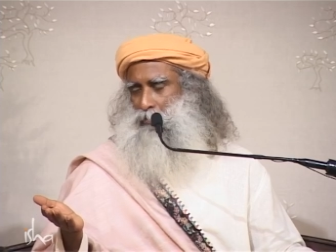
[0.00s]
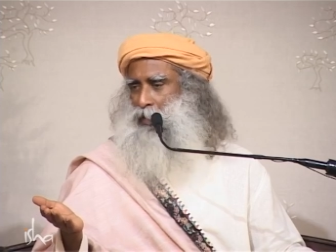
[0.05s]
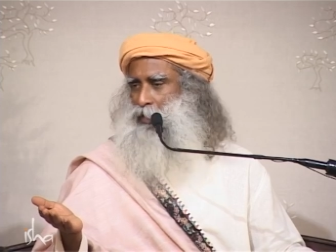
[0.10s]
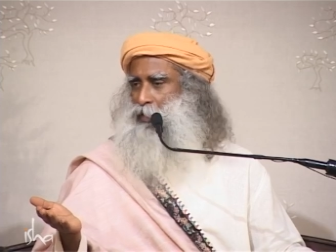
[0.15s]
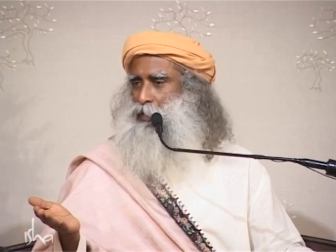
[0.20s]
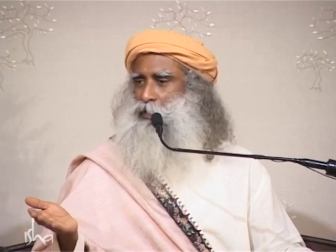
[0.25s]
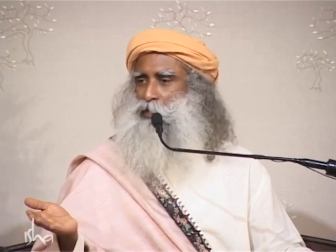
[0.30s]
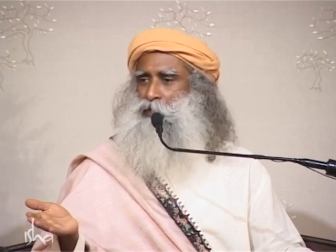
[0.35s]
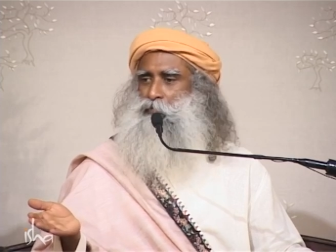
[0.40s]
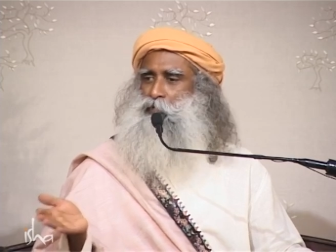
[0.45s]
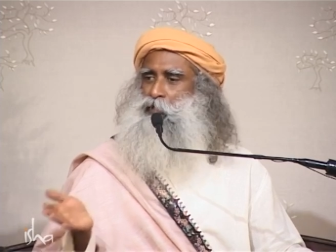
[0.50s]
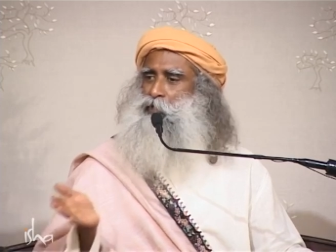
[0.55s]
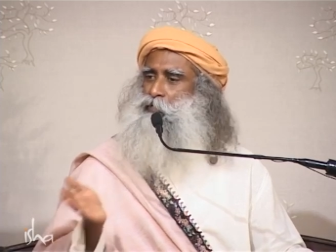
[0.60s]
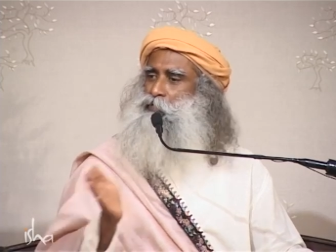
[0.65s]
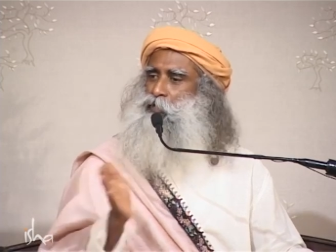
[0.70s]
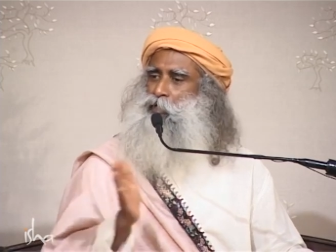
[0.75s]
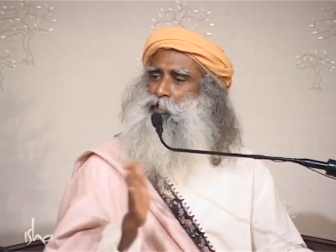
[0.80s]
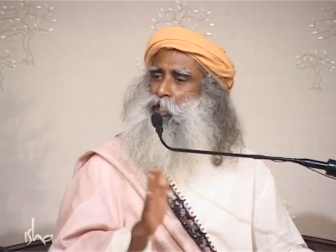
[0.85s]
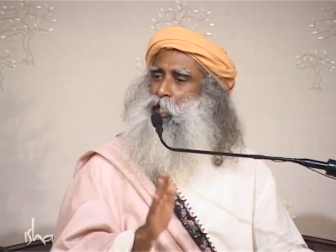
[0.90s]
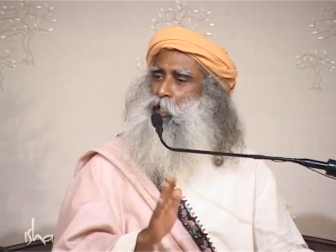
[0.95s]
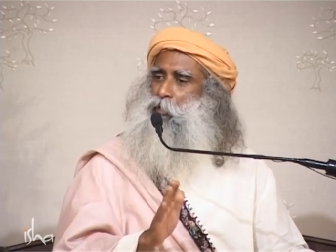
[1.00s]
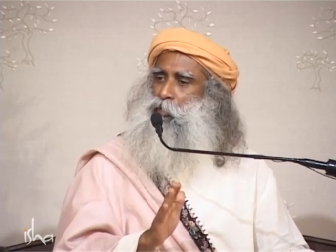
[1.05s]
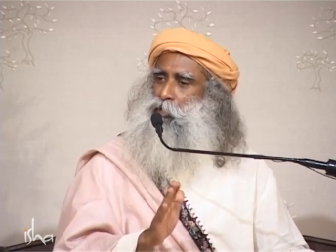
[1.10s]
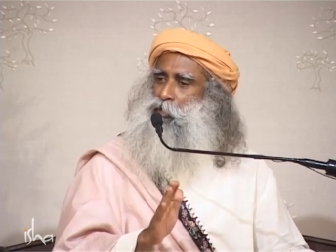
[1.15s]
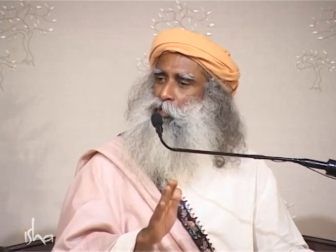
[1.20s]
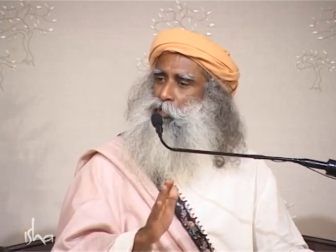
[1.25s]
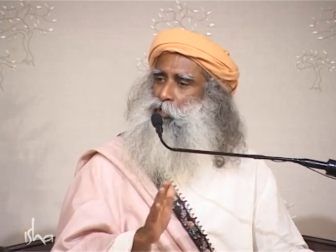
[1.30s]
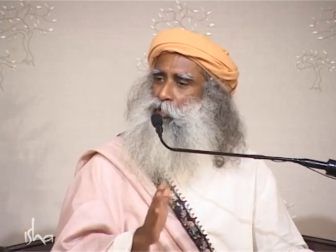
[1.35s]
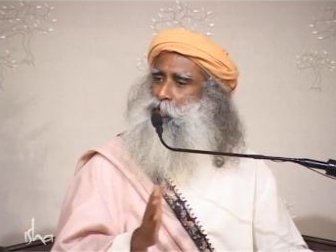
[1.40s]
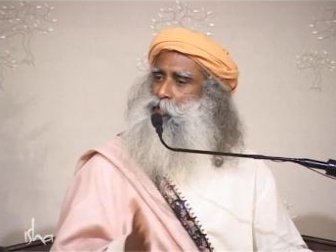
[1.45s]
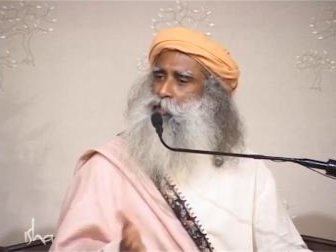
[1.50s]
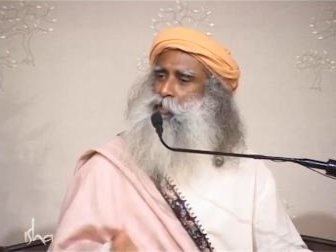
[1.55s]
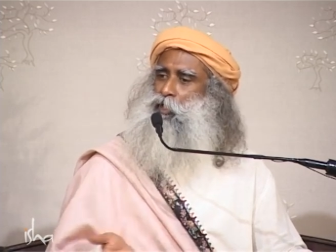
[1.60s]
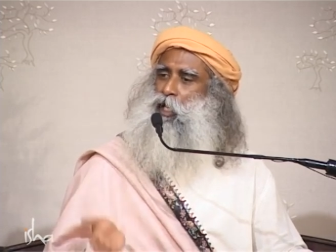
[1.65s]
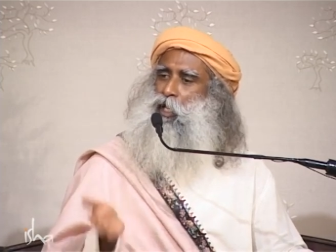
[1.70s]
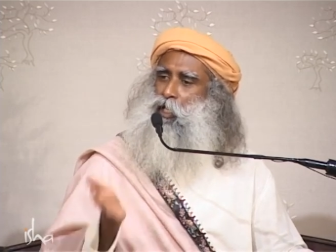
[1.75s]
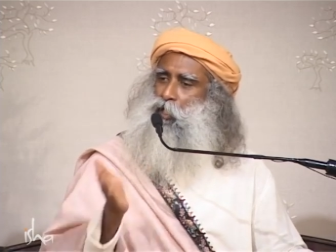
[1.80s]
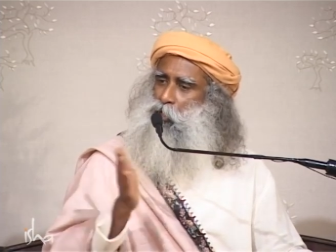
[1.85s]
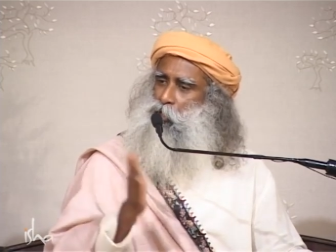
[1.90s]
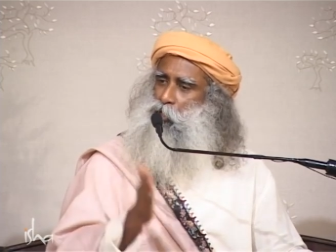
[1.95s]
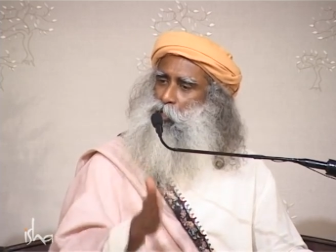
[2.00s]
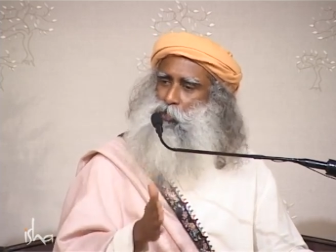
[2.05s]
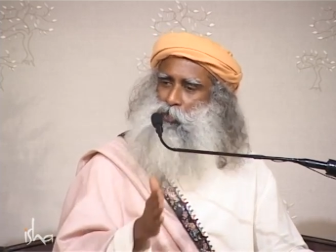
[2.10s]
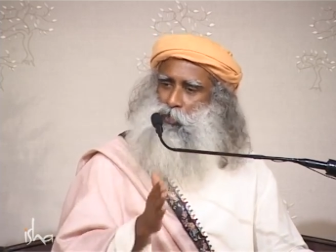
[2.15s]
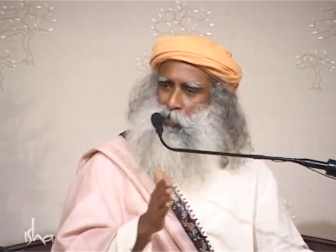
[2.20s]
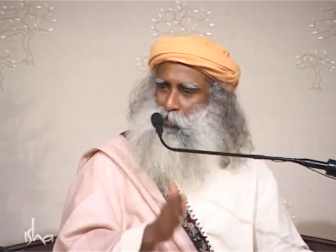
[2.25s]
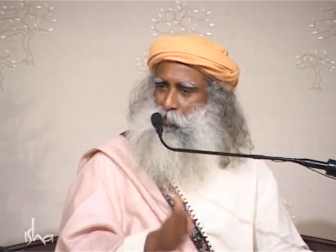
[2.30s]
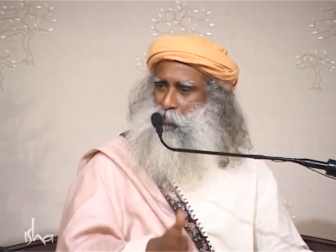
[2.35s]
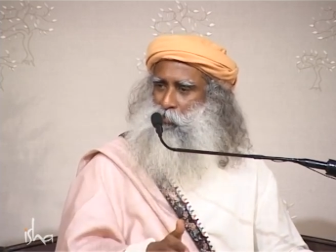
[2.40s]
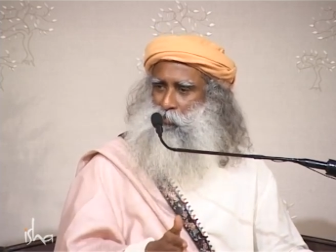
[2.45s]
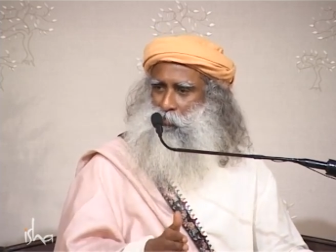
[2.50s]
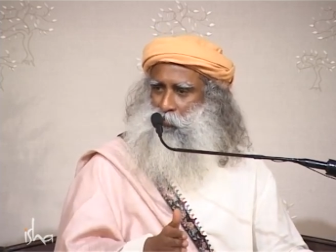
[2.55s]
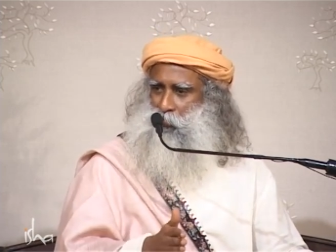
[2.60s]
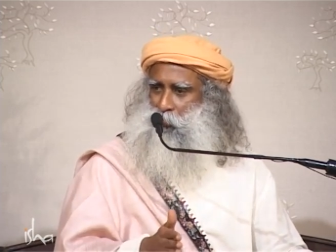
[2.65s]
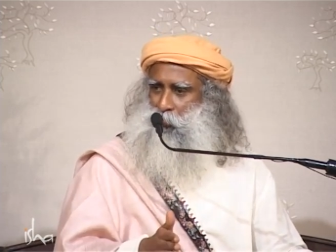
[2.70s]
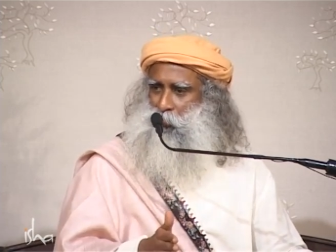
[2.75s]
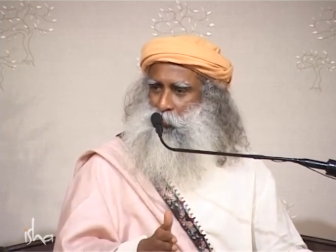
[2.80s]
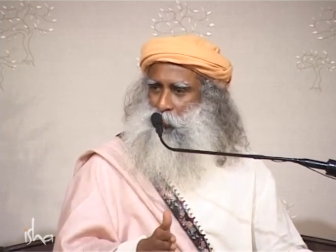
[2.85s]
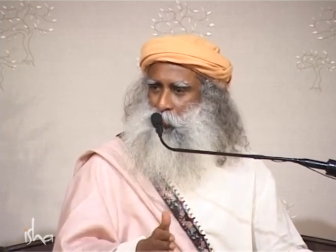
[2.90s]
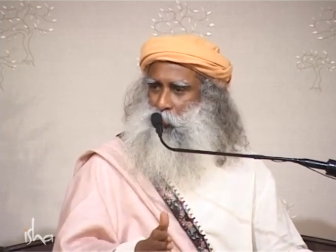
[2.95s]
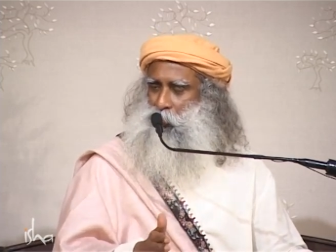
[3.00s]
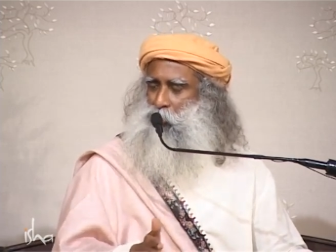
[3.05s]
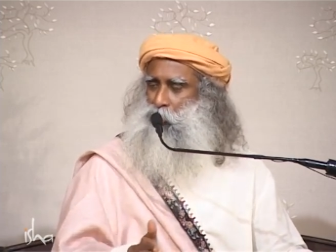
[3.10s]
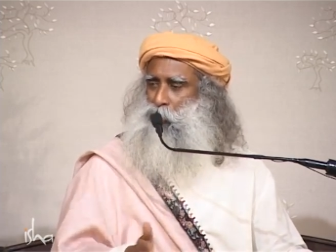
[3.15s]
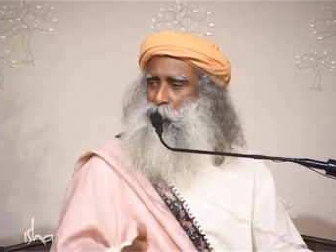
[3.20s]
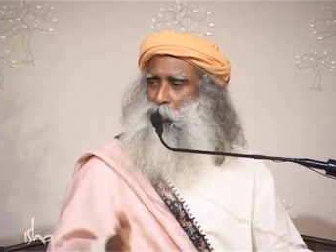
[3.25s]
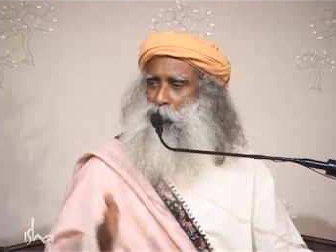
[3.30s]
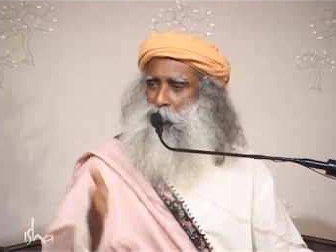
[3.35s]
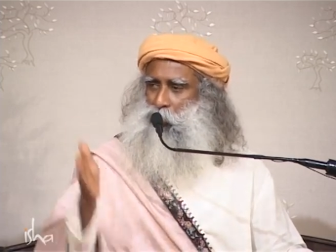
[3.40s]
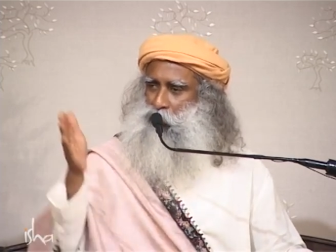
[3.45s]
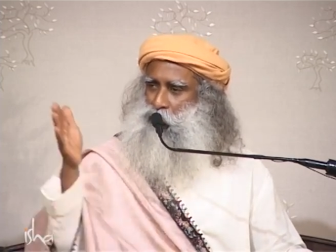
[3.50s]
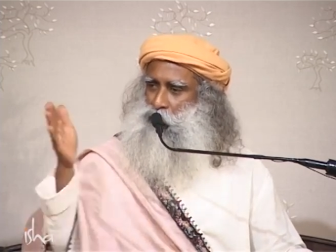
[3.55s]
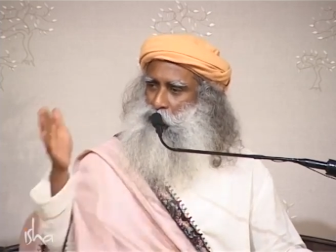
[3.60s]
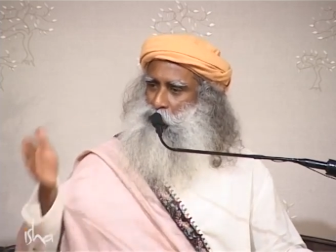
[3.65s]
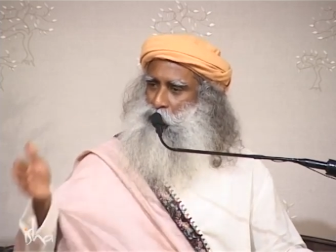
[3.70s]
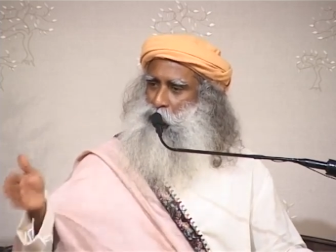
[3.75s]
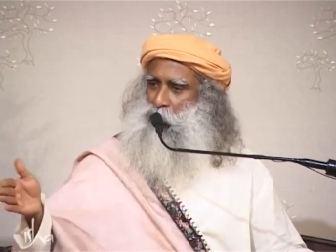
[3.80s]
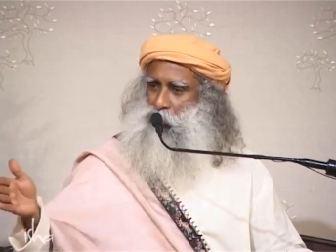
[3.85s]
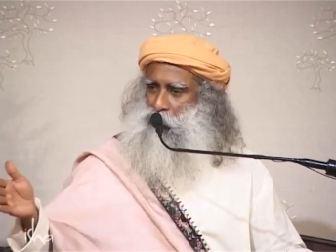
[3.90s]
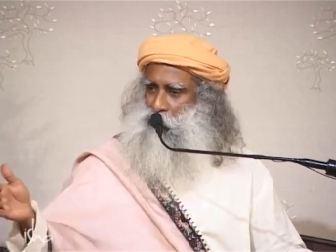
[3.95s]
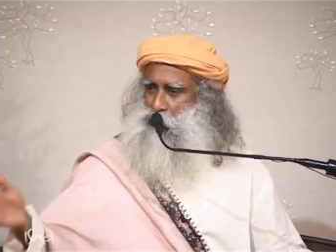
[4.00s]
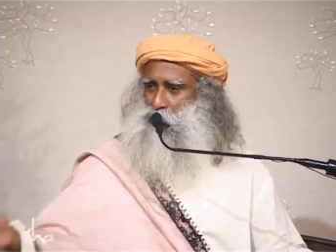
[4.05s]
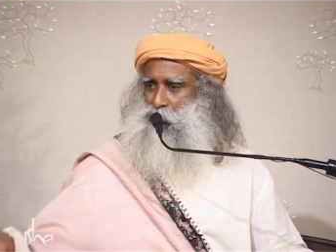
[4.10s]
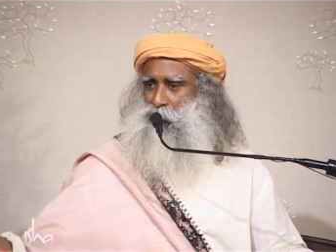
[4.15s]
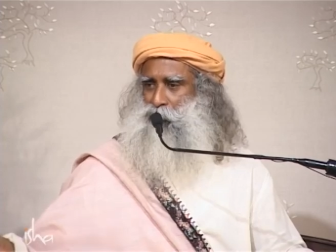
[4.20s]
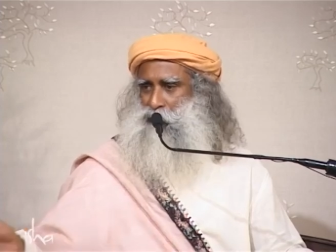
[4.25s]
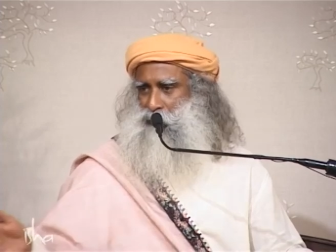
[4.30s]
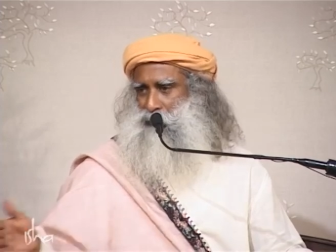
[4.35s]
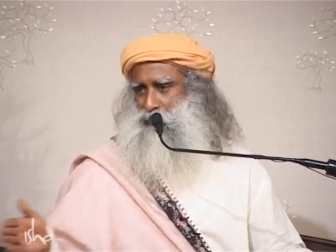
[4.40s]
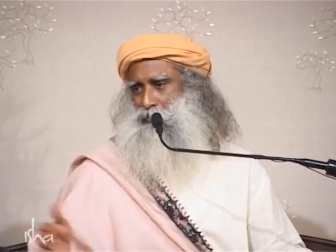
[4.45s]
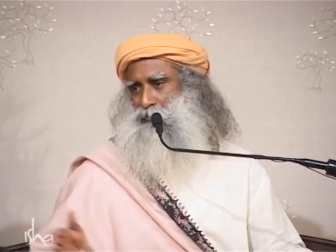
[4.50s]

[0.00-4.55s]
but it's of a different dimension. It is psychological. It is not existential.